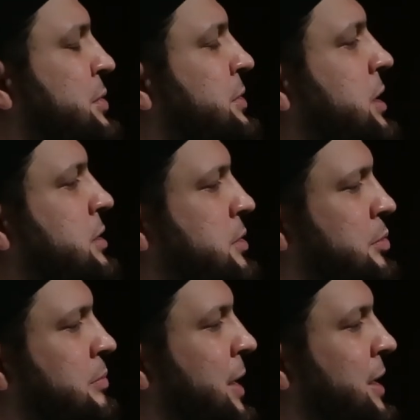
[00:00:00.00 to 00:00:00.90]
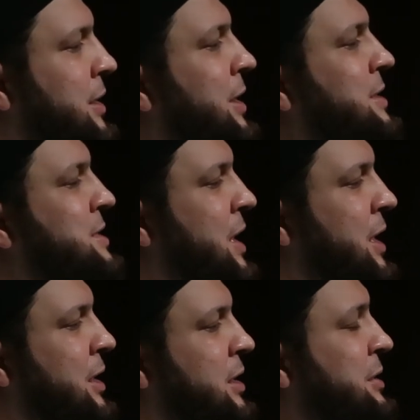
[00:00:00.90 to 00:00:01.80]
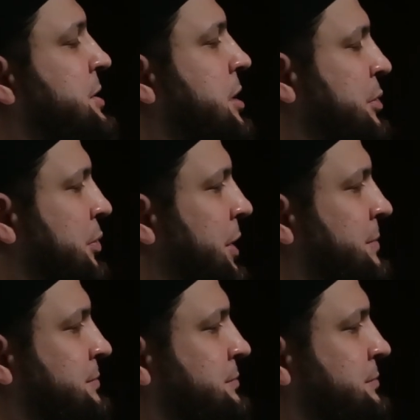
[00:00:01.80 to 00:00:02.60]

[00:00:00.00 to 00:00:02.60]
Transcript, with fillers: so that you may attain taqwa.